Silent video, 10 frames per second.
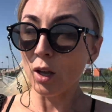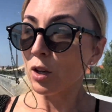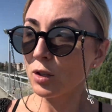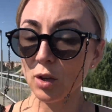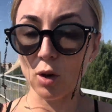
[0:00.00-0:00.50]

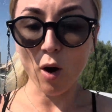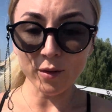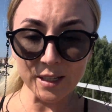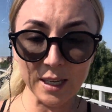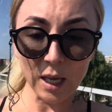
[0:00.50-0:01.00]
So you're
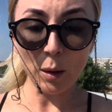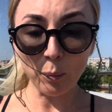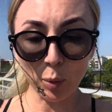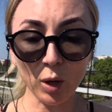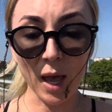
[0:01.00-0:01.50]
obviously in
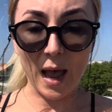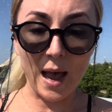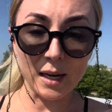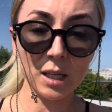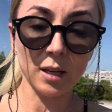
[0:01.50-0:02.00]

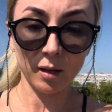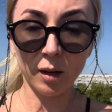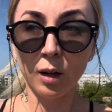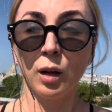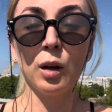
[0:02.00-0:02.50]
Phuket
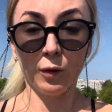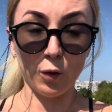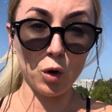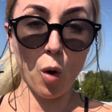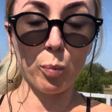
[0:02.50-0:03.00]

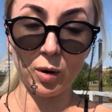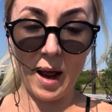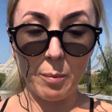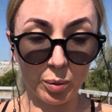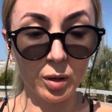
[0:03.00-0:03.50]
for your
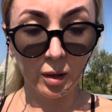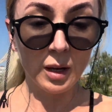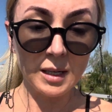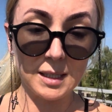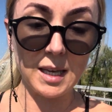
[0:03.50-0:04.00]
prep
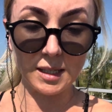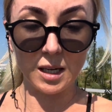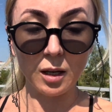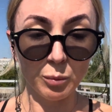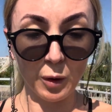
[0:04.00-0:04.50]

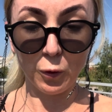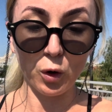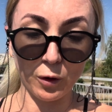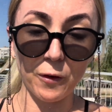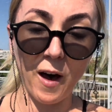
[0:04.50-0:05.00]
season before
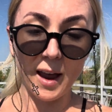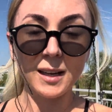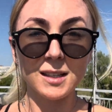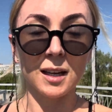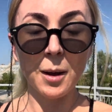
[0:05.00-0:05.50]
the
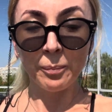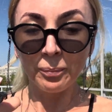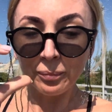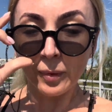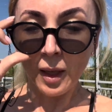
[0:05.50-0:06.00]
fight.
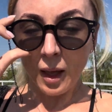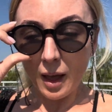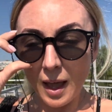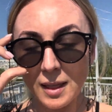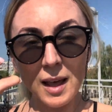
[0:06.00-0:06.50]

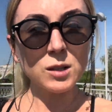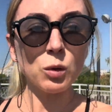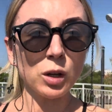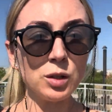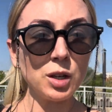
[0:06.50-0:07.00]
And that's
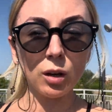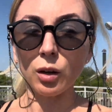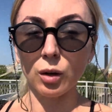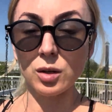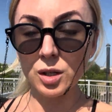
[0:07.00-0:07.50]
what you
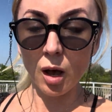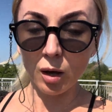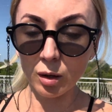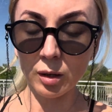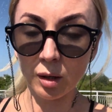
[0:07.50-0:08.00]
do.
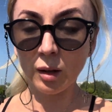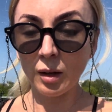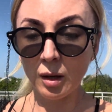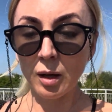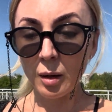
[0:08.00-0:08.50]
So
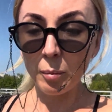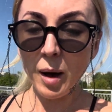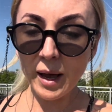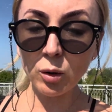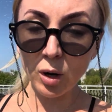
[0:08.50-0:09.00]

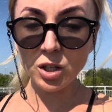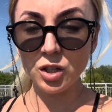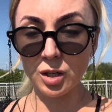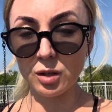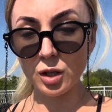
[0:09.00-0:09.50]
my
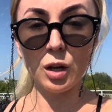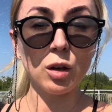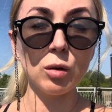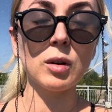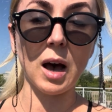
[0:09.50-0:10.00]
question to
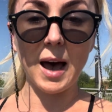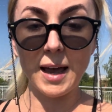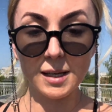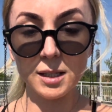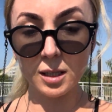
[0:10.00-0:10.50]
you
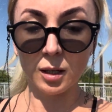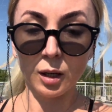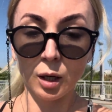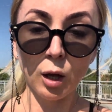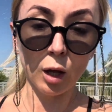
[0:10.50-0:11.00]
guys
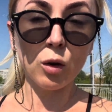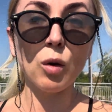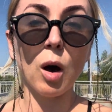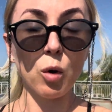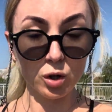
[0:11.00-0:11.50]
who
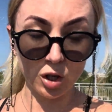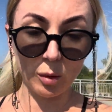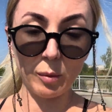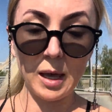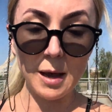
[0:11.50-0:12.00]
are
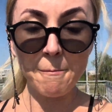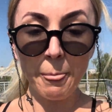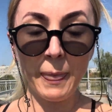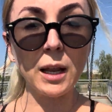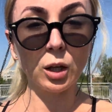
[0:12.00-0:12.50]
watching me
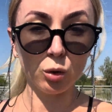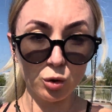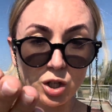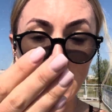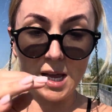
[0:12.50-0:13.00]
and who
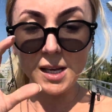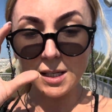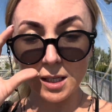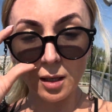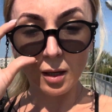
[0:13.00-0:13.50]

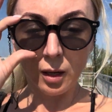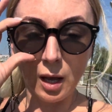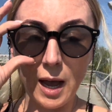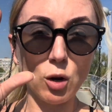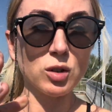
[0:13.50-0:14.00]
cheat,
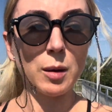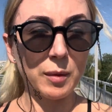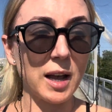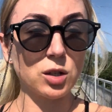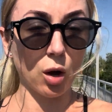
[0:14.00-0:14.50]
I know some
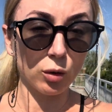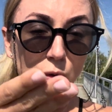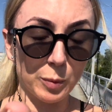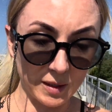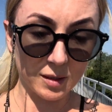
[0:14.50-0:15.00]
guys
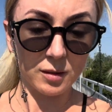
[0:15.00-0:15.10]
don't, but